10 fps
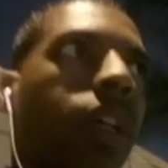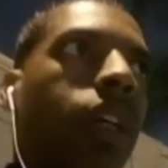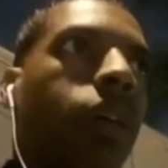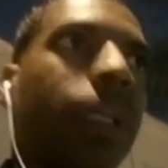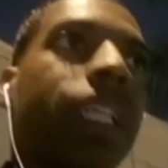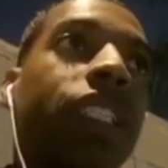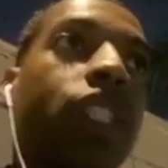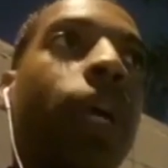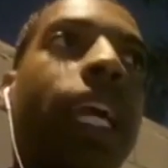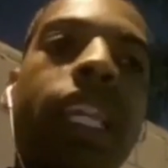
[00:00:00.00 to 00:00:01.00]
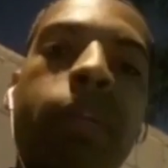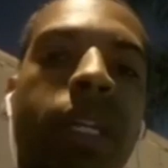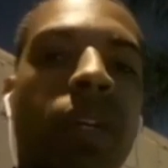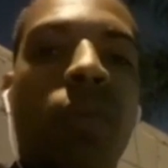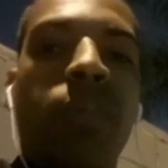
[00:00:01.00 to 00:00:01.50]
because your enemy
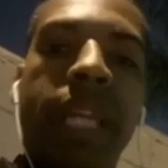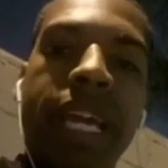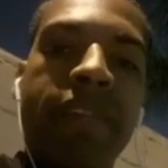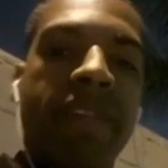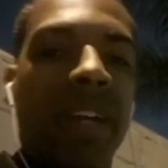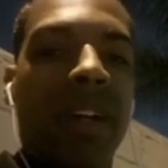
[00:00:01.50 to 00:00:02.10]
don't play fair.